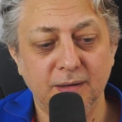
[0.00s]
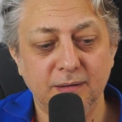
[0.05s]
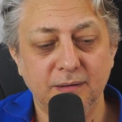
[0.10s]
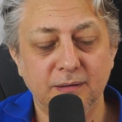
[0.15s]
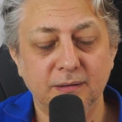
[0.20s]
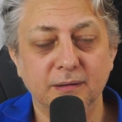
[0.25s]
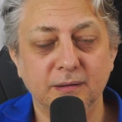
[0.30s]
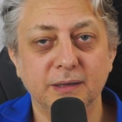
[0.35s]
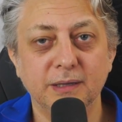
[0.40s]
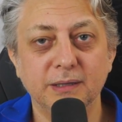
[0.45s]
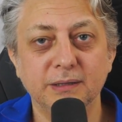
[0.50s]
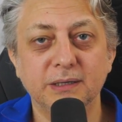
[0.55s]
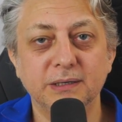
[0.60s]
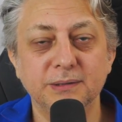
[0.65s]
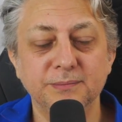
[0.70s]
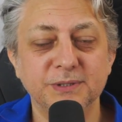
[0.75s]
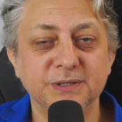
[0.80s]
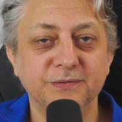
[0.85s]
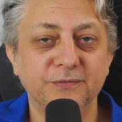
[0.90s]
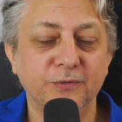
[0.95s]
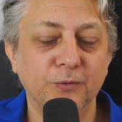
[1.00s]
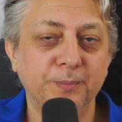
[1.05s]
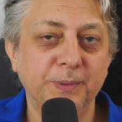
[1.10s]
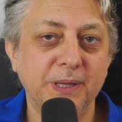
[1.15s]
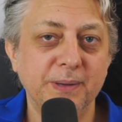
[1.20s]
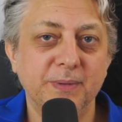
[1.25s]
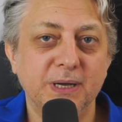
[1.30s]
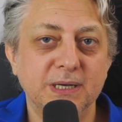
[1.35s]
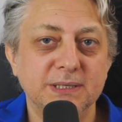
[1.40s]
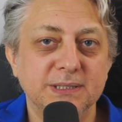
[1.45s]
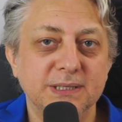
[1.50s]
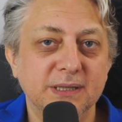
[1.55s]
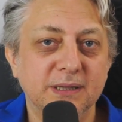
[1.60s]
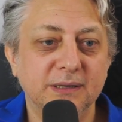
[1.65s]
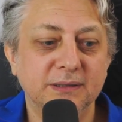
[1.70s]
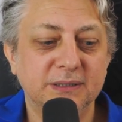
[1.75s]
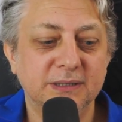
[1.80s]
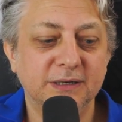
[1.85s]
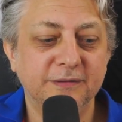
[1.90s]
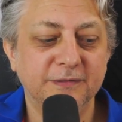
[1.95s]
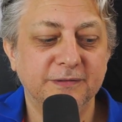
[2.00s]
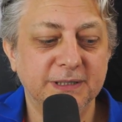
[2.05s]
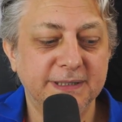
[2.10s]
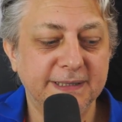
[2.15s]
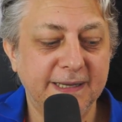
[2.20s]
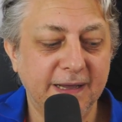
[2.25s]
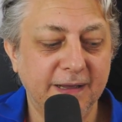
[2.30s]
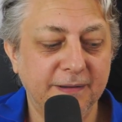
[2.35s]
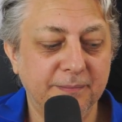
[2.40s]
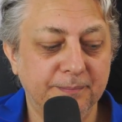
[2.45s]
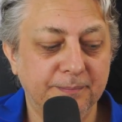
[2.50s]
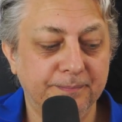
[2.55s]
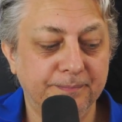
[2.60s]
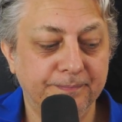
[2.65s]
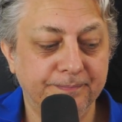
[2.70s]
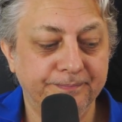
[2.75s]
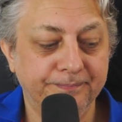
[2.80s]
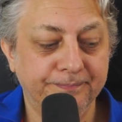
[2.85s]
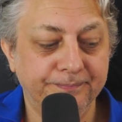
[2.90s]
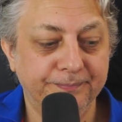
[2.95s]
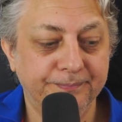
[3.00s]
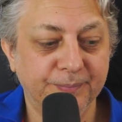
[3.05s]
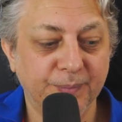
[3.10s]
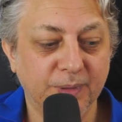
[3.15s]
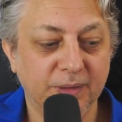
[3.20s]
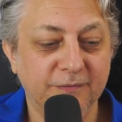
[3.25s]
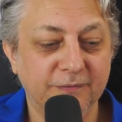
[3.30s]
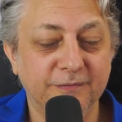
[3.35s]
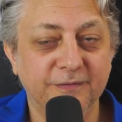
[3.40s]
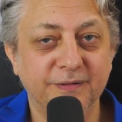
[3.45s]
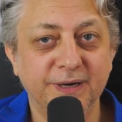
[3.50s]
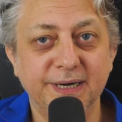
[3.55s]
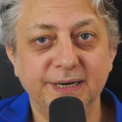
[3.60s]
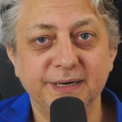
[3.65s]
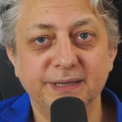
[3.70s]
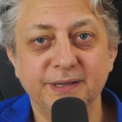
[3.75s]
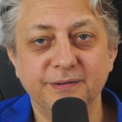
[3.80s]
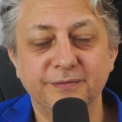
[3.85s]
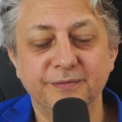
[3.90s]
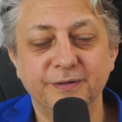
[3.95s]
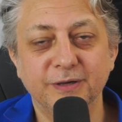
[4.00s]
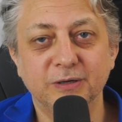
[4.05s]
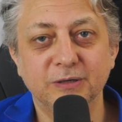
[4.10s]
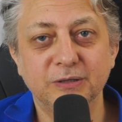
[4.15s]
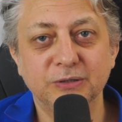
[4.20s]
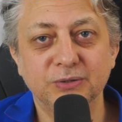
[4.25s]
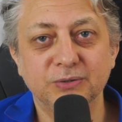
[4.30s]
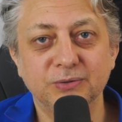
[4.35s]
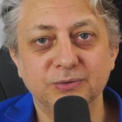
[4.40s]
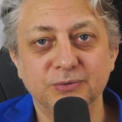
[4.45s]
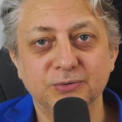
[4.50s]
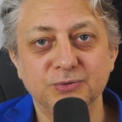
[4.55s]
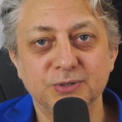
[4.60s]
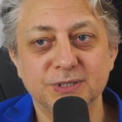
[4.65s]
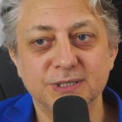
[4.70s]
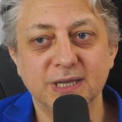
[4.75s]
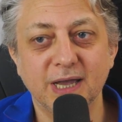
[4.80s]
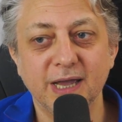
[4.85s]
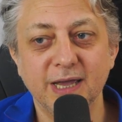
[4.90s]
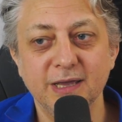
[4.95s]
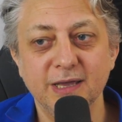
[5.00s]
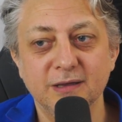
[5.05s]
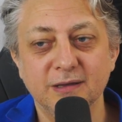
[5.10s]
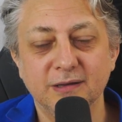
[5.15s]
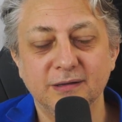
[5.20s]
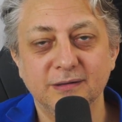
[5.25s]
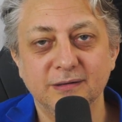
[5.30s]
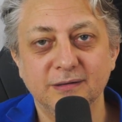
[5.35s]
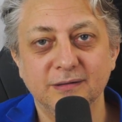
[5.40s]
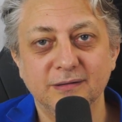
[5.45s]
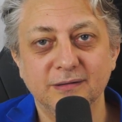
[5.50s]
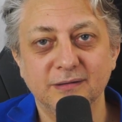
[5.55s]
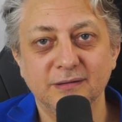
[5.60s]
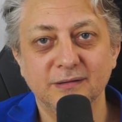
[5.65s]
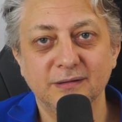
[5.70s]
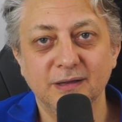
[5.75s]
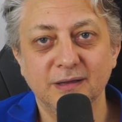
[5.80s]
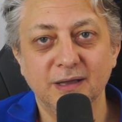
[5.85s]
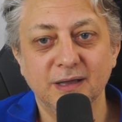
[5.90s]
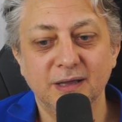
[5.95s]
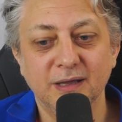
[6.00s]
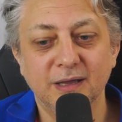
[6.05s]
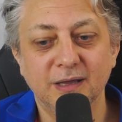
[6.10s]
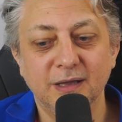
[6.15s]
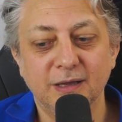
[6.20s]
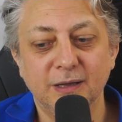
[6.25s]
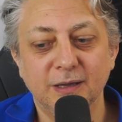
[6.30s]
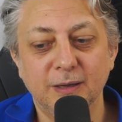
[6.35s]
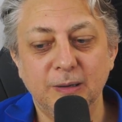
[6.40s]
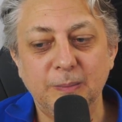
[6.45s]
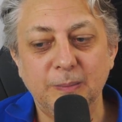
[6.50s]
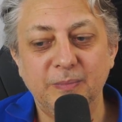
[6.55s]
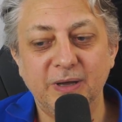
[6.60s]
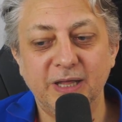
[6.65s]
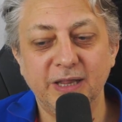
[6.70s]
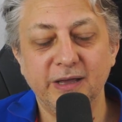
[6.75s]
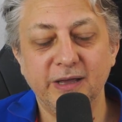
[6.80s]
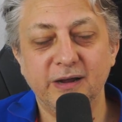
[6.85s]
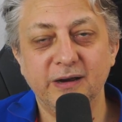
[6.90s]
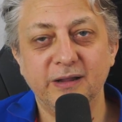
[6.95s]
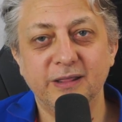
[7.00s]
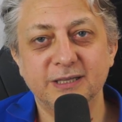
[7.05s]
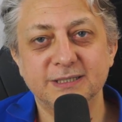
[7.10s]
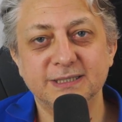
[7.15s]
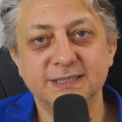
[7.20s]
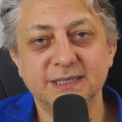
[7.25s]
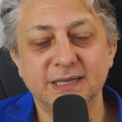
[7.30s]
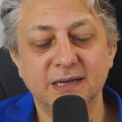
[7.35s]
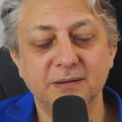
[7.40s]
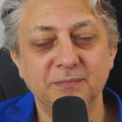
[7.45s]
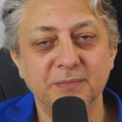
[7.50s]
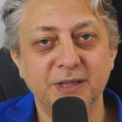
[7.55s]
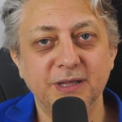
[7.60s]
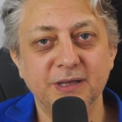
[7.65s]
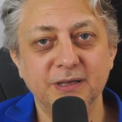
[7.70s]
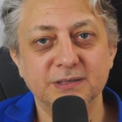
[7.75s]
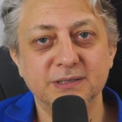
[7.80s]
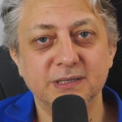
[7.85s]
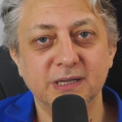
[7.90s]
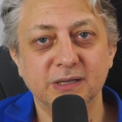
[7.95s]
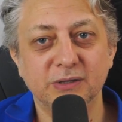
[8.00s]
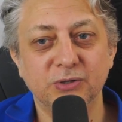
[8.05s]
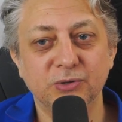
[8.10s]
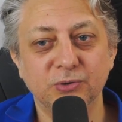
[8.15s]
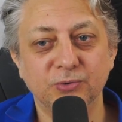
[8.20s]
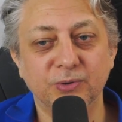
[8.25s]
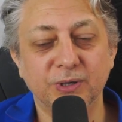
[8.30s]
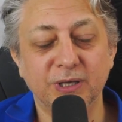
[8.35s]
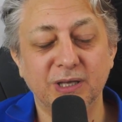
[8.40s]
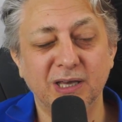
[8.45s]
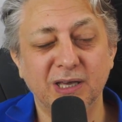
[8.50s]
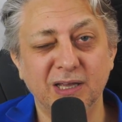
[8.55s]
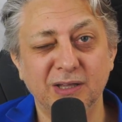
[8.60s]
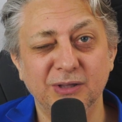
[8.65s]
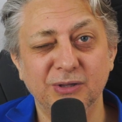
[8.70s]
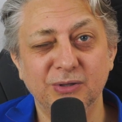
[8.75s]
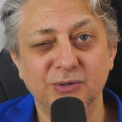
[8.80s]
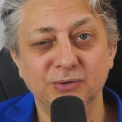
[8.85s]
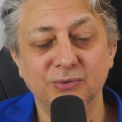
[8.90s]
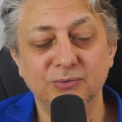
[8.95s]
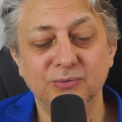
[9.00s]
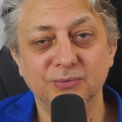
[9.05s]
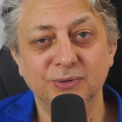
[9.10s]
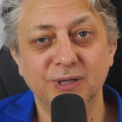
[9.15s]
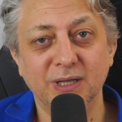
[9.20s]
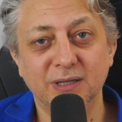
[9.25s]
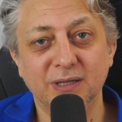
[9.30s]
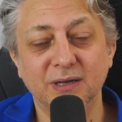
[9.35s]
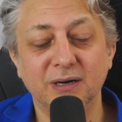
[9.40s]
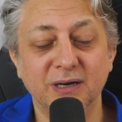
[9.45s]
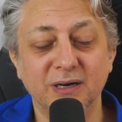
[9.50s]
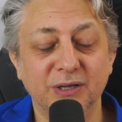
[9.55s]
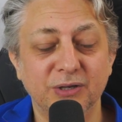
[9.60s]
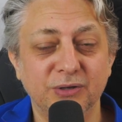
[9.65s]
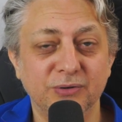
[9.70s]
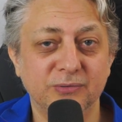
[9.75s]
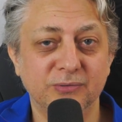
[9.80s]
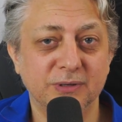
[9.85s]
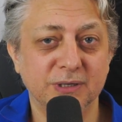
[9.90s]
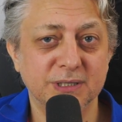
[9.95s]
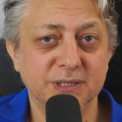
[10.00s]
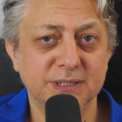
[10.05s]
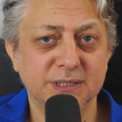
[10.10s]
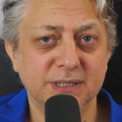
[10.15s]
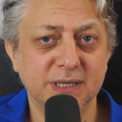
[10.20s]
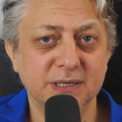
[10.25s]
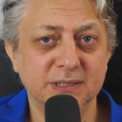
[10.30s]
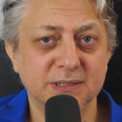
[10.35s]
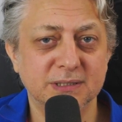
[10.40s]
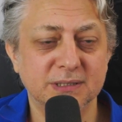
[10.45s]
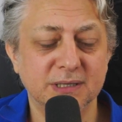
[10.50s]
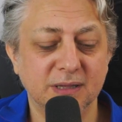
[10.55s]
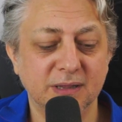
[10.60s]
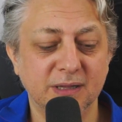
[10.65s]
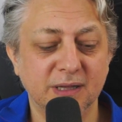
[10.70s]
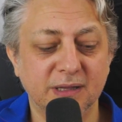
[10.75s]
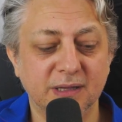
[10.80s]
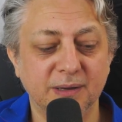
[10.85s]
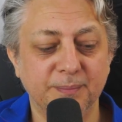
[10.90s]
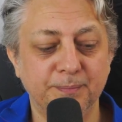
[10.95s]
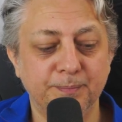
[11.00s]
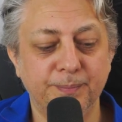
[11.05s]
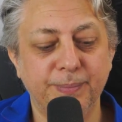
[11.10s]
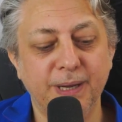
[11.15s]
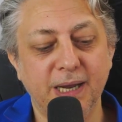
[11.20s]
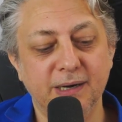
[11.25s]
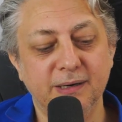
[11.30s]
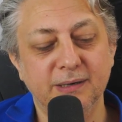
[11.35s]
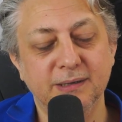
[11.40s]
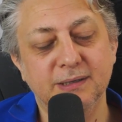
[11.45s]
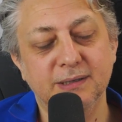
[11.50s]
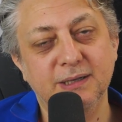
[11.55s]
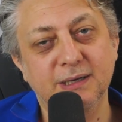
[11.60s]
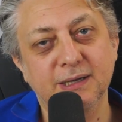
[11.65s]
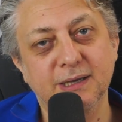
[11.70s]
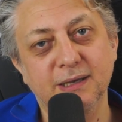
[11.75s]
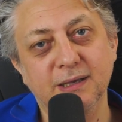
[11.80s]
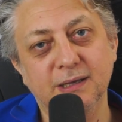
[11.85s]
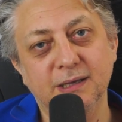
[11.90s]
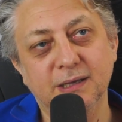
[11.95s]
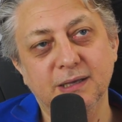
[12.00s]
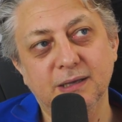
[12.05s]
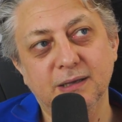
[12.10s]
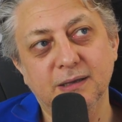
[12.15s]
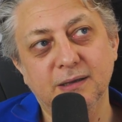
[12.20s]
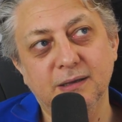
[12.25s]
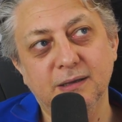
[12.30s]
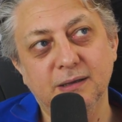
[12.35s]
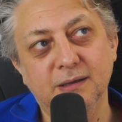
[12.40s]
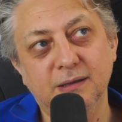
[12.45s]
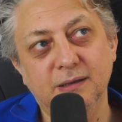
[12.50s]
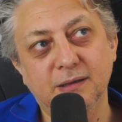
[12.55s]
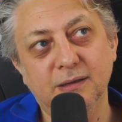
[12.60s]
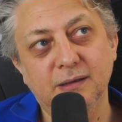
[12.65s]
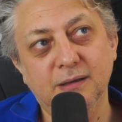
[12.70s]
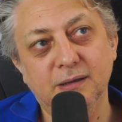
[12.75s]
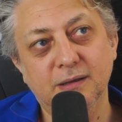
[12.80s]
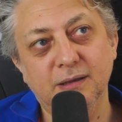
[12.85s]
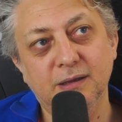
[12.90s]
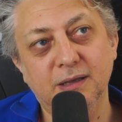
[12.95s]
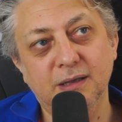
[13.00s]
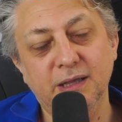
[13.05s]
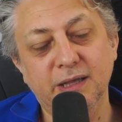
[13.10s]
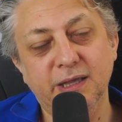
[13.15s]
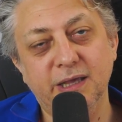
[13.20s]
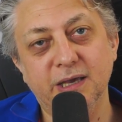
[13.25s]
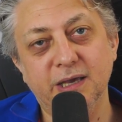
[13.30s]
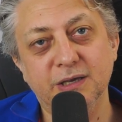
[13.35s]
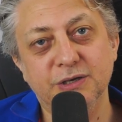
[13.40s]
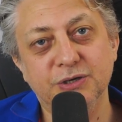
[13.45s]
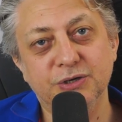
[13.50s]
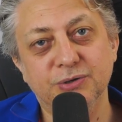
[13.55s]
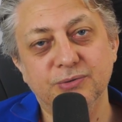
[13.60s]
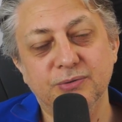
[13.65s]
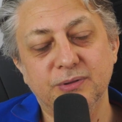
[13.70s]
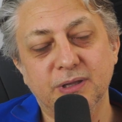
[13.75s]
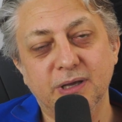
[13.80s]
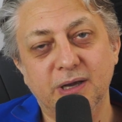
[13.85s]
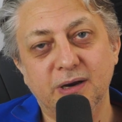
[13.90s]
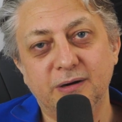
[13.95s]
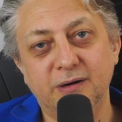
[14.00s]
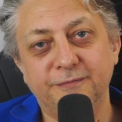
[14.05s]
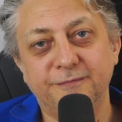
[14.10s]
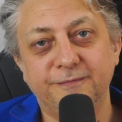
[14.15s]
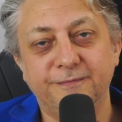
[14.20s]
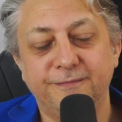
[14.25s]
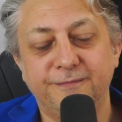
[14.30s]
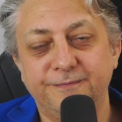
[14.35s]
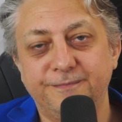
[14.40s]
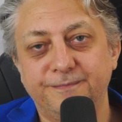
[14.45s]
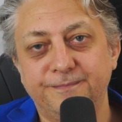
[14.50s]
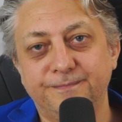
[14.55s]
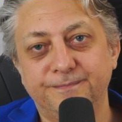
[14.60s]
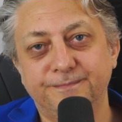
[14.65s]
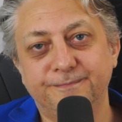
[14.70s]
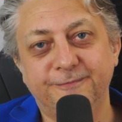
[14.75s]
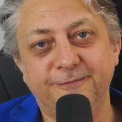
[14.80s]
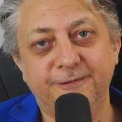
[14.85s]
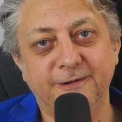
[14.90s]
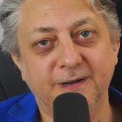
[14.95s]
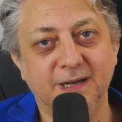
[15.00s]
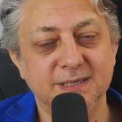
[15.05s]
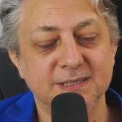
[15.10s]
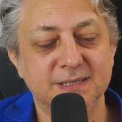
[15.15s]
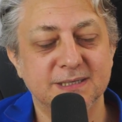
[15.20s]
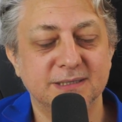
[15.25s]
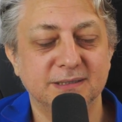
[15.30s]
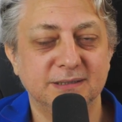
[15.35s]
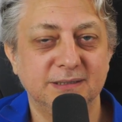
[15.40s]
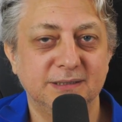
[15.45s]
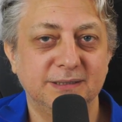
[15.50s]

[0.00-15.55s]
In terms of optimizing the travel time, very difficult to say. But there are some things that you can do that are heuristics and that apparently get you there faster.